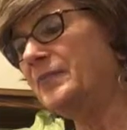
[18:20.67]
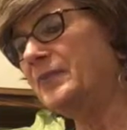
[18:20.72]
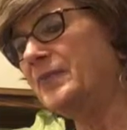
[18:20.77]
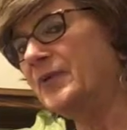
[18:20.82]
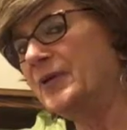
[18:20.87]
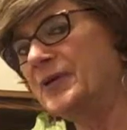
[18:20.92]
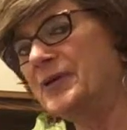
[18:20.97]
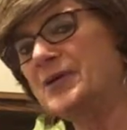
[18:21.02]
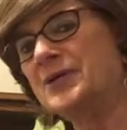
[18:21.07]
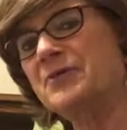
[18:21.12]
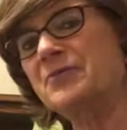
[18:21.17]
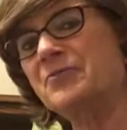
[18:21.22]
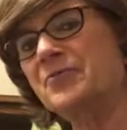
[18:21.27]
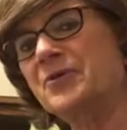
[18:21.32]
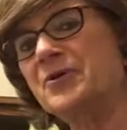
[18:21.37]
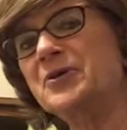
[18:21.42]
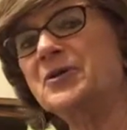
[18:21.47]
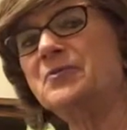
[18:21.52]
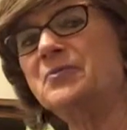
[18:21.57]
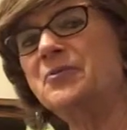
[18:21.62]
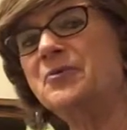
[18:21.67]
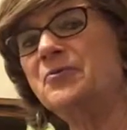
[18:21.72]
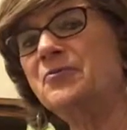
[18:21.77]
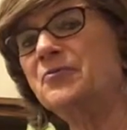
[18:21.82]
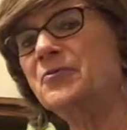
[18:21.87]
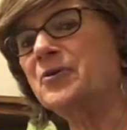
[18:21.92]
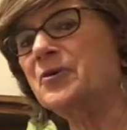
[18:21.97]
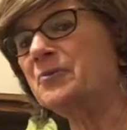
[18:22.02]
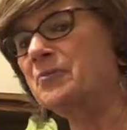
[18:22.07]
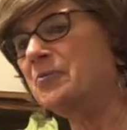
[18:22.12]
This is a very smooth,
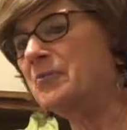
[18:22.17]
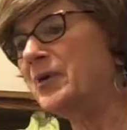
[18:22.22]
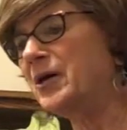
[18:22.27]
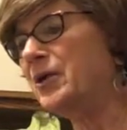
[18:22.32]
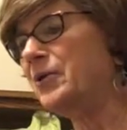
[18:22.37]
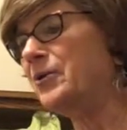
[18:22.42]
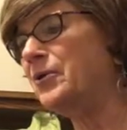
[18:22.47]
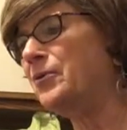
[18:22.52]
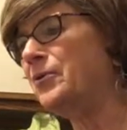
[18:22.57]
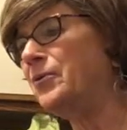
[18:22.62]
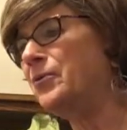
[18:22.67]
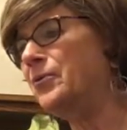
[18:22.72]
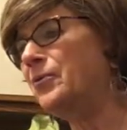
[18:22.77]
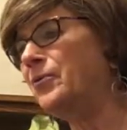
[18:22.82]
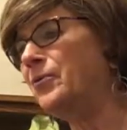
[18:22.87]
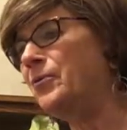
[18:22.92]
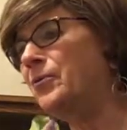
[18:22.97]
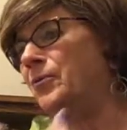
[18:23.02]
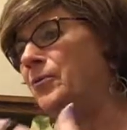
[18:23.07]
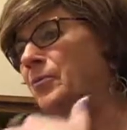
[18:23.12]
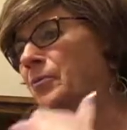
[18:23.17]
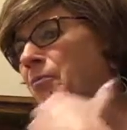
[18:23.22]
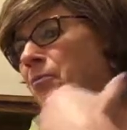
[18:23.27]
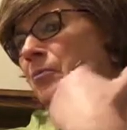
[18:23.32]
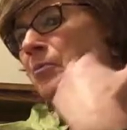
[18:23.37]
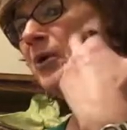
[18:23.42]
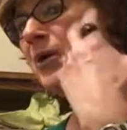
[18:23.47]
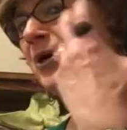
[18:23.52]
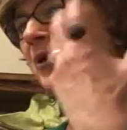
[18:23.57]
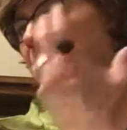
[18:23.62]
very mellow,
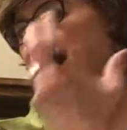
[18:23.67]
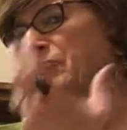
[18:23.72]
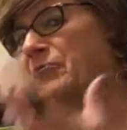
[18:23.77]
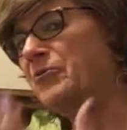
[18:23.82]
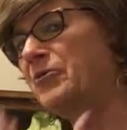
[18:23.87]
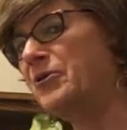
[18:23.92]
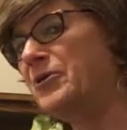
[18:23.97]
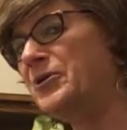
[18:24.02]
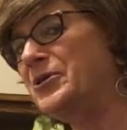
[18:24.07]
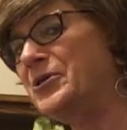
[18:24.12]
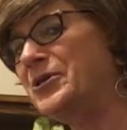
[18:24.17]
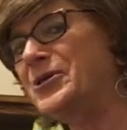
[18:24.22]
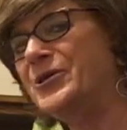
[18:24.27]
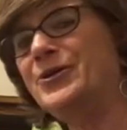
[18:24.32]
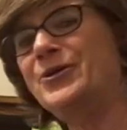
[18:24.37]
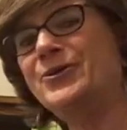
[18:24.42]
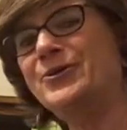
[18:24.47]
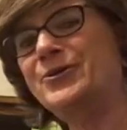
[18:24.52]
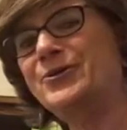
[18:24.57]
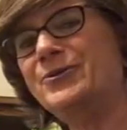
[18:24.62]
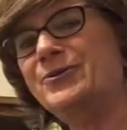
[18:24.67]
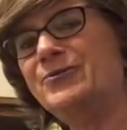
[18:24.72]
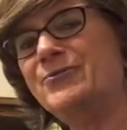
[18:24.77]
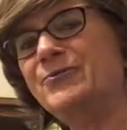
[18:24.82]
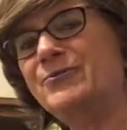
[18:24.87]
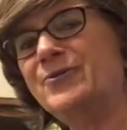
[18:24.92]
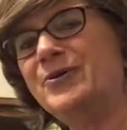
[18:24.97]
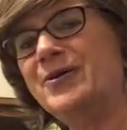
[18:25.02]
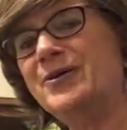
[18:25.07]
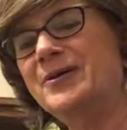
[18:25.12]
but very distinctive.
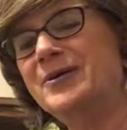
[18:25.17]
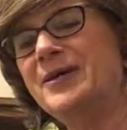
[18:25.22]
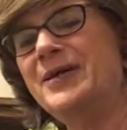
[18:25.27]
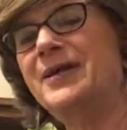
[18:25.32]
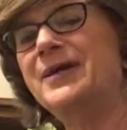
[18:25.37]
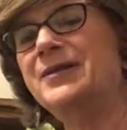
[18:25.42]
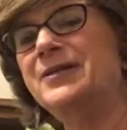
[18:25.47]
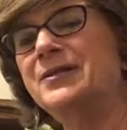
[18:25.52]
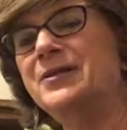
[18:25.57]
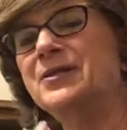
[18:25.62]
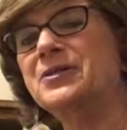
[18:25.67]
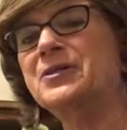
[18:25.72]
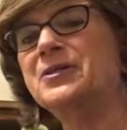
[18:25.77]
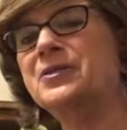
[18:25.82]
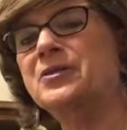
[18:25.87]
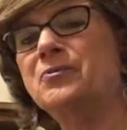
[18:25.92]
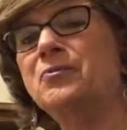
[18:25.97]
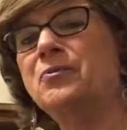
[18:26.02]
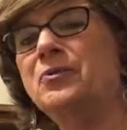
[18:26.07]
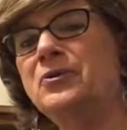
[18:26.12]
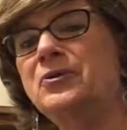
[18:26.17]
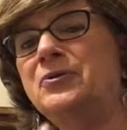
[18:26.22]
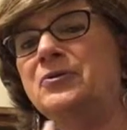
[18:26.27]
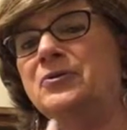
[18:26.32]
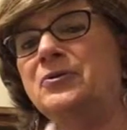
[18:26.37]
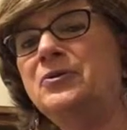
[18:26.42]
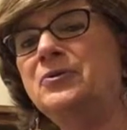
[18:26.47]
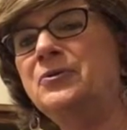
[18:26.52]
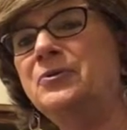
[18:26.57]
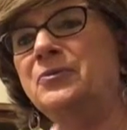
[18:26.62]
Again, this is the one
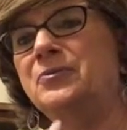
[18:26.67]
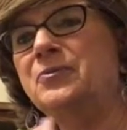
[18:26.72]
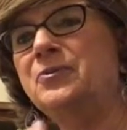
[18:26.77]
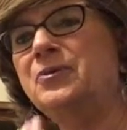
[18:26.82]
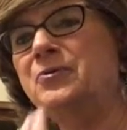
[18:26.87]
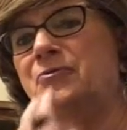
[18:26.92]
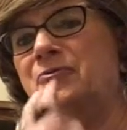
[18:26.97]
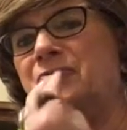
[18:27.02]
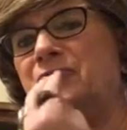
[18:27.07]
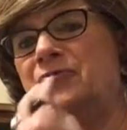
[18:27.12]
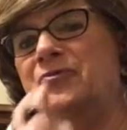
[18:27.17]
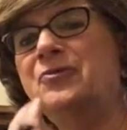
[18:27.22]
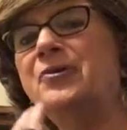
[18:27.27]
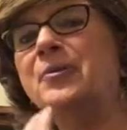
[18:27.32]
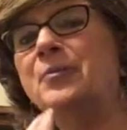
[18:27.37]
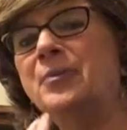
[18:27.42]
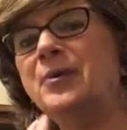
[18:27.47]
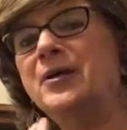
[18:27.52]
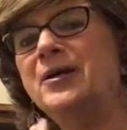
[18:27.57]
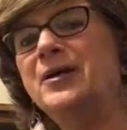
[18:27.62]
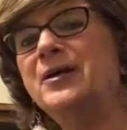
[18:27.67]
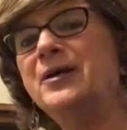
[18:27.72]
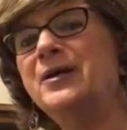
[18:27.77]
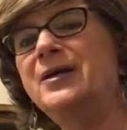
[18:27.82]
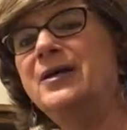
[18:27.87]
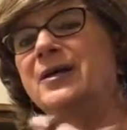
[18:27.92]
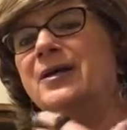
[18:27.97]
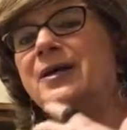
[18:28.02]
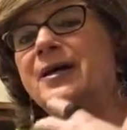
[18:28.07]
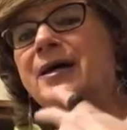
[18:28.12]
you sip
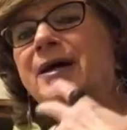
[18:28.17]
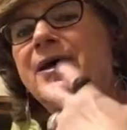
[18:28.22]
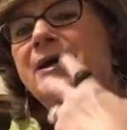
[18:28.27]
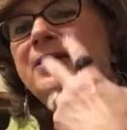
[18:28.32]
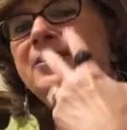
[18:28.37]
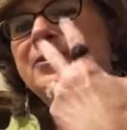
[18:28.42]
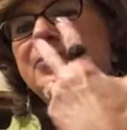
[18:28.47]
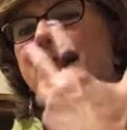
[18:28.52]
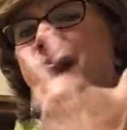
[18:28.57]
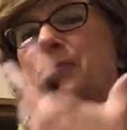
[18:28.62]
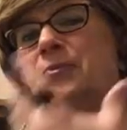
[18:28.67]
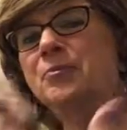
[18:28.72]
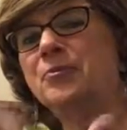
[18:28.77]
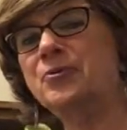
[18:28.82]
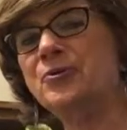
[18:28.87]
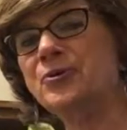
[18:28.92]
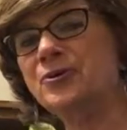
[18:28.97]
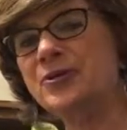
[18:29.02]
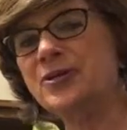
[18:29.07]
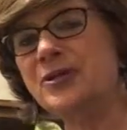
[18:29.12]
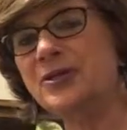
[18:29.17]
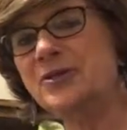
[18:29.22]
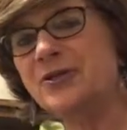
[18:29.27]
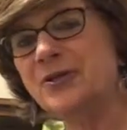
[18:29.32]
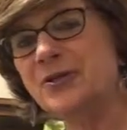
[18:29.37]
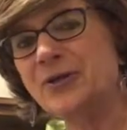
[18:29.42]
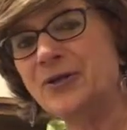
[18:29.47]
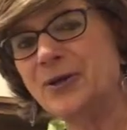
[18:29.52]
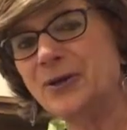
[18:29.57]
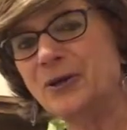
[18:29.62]
and you appreciate the
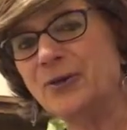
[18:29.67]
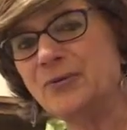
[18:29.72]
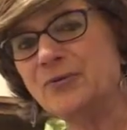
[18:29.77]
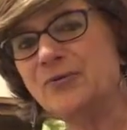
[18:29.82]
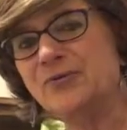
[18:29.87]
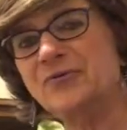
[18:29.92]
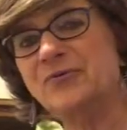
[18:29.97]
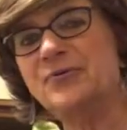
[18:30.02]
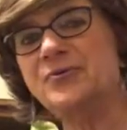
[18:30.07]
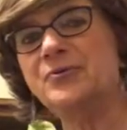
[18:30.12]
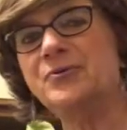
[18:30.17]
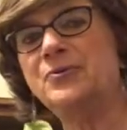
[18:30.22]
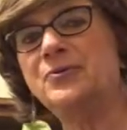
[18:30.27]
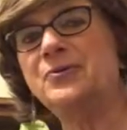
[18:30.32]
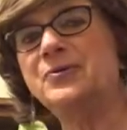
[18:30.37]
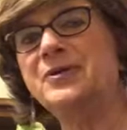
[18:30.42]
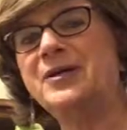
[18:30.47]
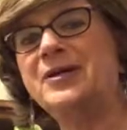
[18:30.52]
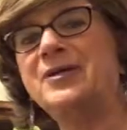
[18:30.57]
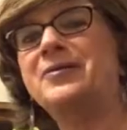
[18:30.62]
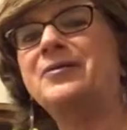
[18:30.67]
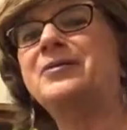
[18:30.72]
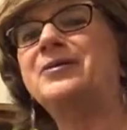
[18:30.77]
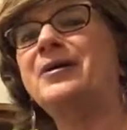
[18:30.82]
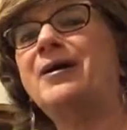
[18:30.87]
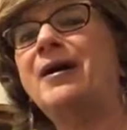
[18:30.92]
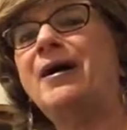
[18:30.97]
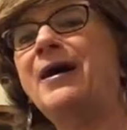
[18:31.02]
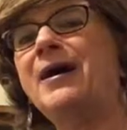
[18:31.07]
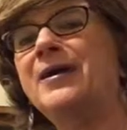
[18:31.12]
notes. You take the
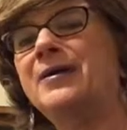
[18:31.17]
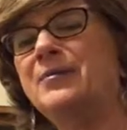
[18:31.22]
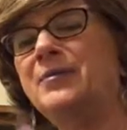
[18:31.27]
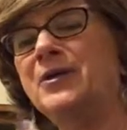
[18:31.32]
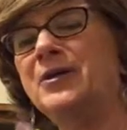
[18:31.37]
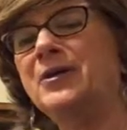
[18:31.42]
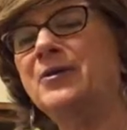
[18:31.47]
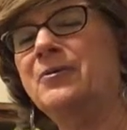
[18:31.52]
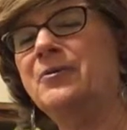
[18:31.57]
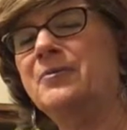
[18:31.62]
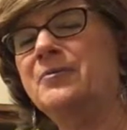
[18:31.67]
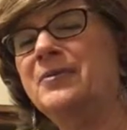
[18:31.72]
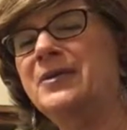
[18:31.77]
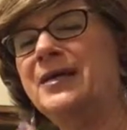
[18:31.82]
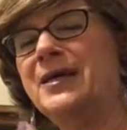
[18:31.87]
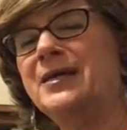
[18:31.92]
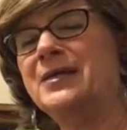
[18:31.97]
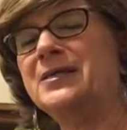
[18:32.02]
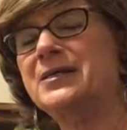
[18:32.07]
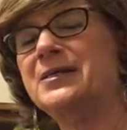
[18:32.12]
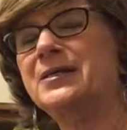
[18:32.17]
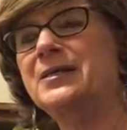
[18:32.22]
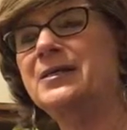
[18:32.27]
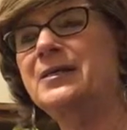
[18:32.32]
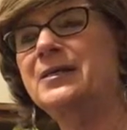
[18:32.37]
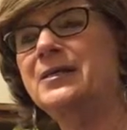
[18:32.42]
time and go, yes.